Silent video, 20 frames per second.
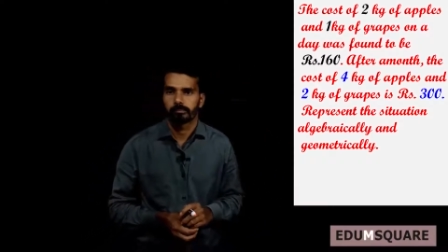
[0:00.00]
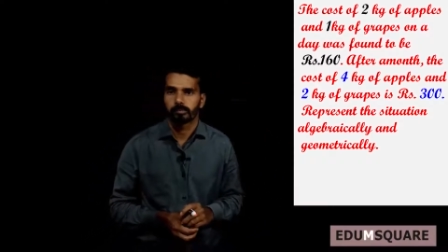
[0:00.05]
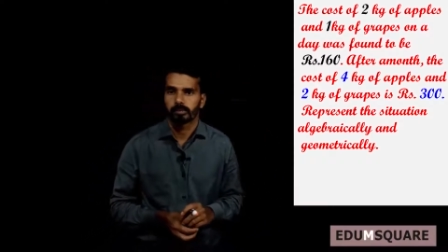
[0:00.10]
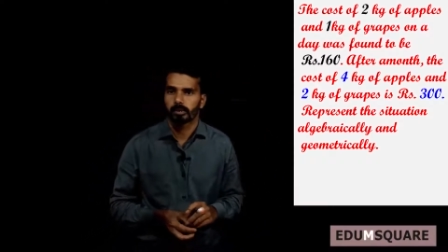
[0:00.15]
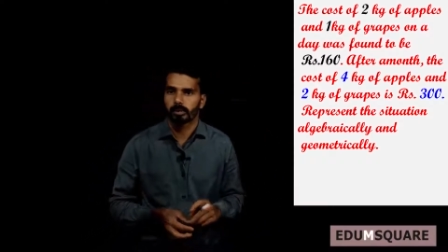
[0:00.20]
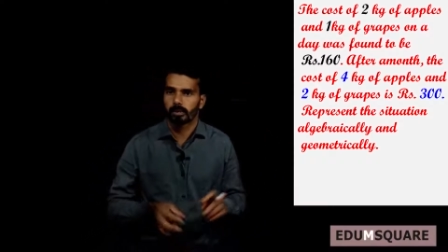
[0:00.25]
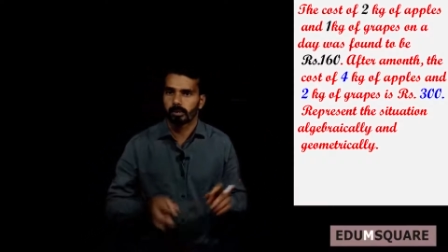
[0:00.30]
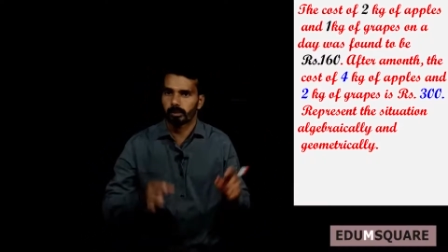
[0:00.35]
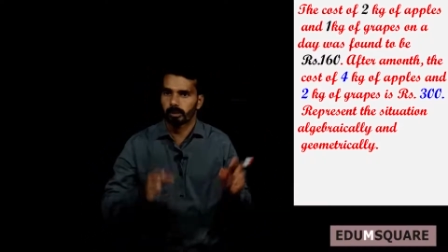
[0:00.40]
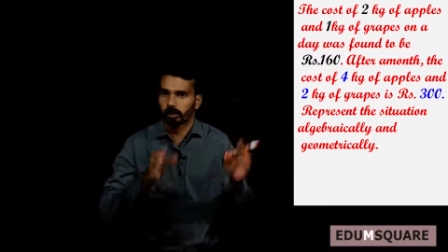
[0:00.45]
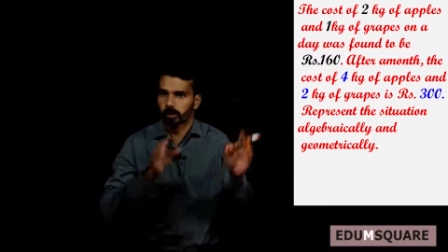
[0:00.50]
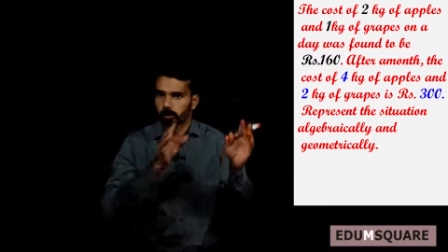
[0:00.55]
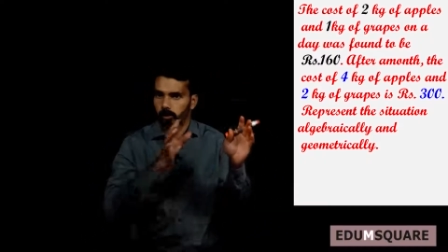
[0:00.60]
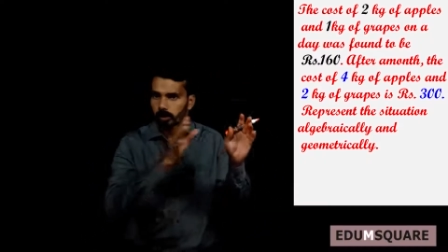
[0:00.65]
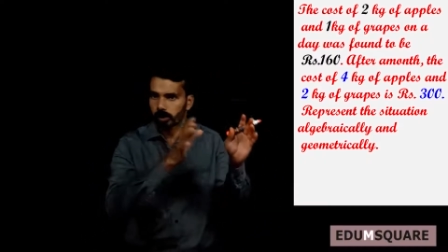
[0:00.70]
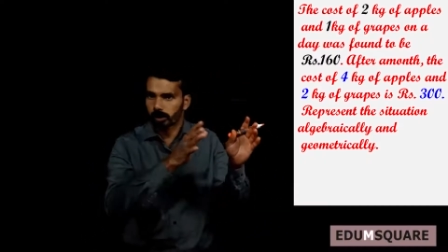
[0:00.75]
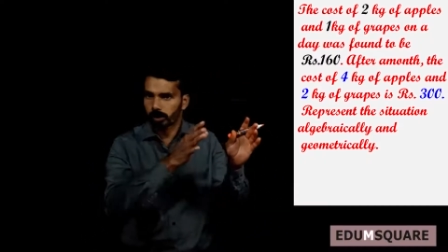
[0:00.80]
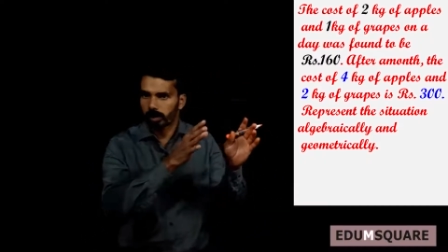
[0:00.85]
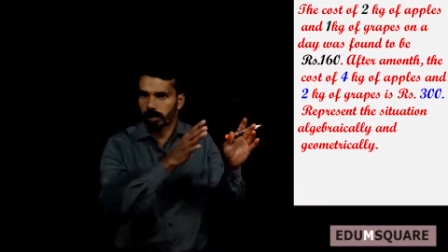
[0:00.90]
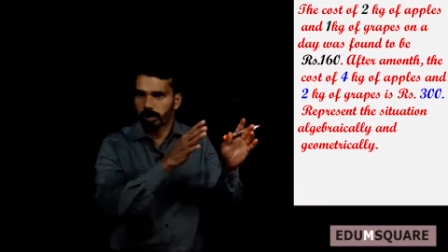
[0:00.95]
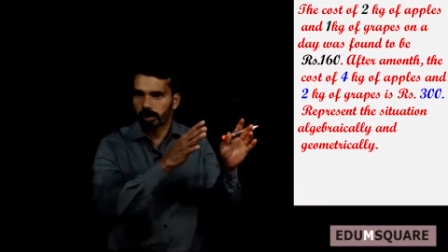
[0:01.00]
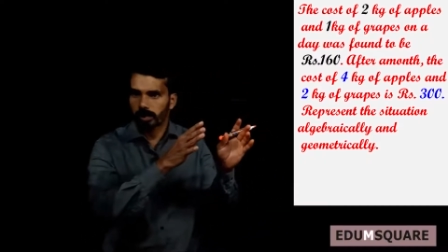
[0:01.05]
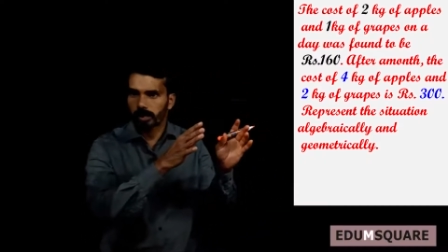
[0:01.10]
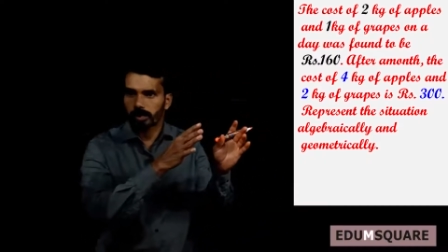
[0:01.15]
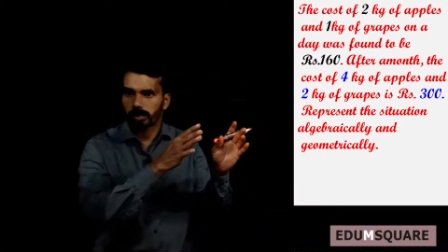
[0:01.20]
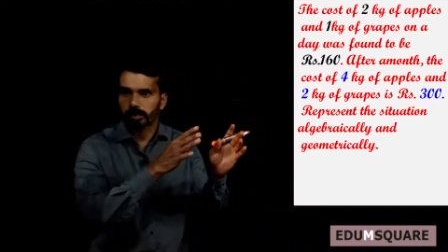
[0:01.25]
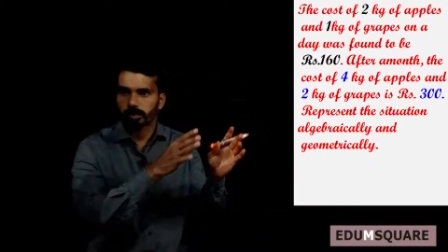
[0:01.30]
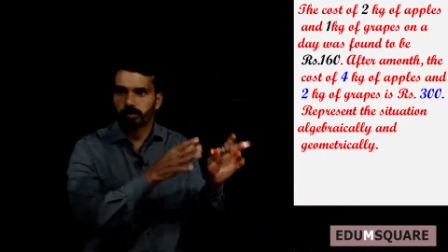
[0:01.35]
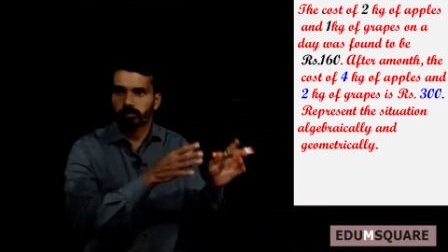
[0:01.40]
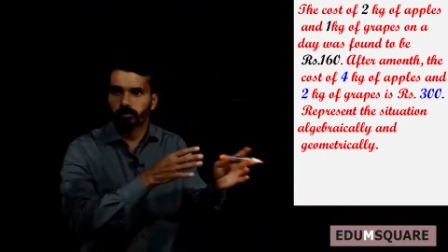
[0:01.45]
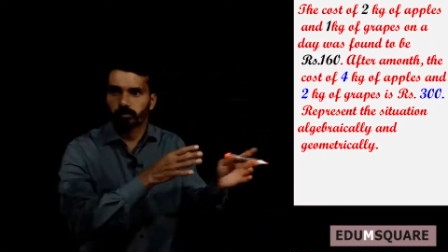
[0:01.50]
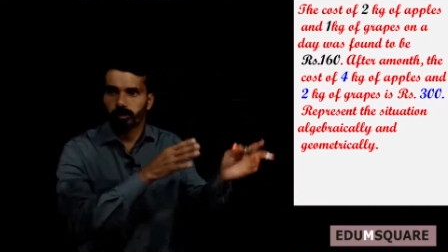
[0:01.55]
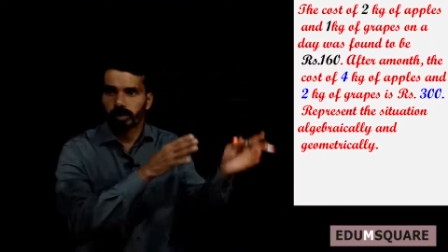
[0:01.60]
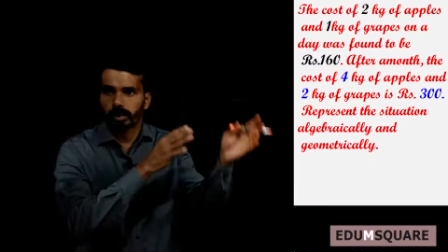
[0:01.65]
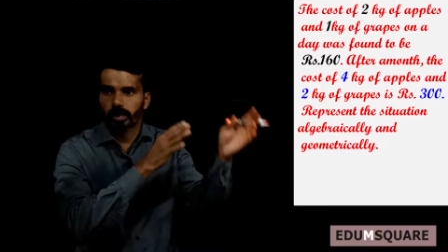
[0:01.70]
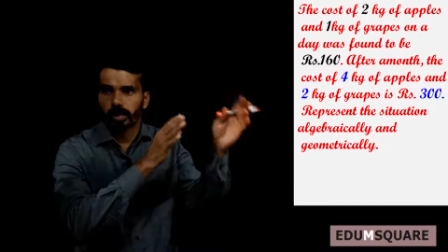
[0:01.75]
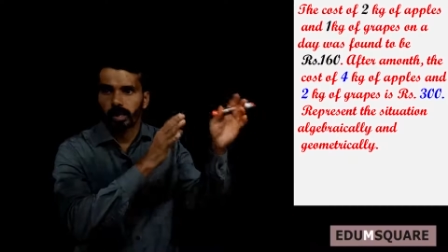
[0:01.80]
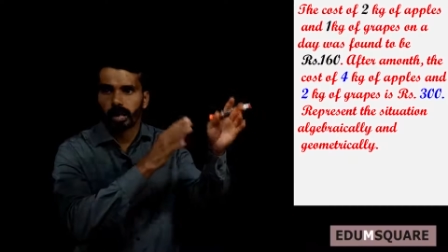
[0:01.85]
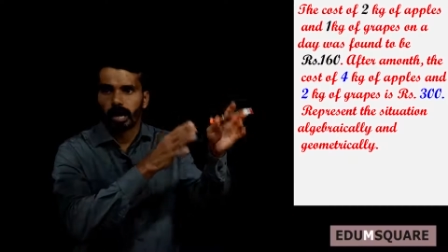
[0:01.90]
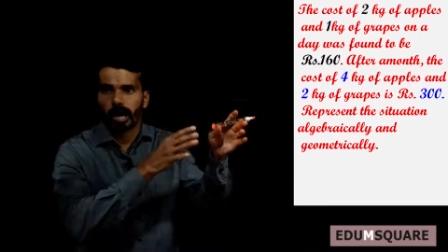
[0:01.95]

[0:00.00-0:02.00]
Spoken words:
Here the question is, we